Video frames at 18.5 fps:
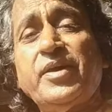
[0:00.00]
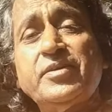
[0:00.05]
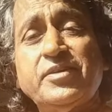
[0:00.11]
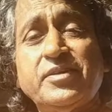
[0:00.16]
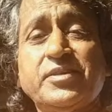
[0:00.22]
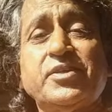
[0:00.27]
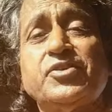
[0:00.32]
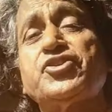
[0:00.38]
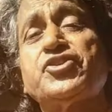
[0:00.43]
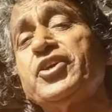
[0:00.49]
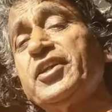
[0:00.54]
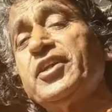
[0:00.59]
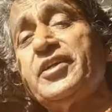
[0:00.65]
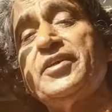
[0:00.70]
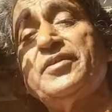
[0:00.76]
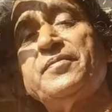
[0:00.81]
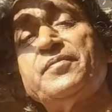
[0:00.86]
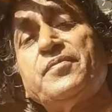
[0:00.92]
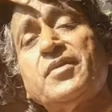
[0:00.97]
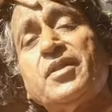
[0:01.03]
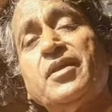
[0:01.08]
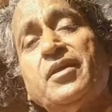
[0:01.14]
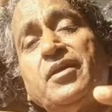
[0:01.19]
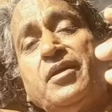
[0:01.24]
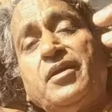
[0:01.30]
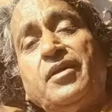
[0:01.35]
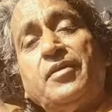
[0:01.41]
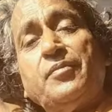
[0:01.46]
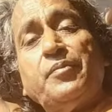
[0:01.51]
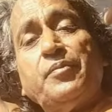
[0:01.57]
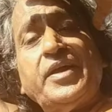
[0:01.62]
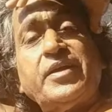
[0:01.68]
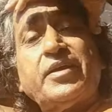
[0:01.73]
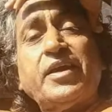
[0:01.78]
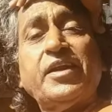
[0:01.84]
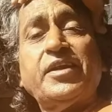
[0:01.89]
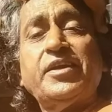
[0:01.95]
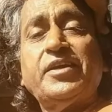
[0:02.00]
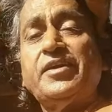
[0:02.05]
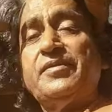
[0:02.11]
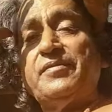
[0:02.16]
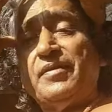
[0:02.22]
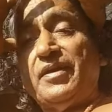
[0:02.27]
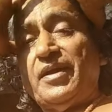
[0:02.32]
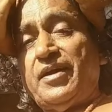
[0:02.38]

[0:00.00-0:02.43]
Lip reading: doesn't really make any,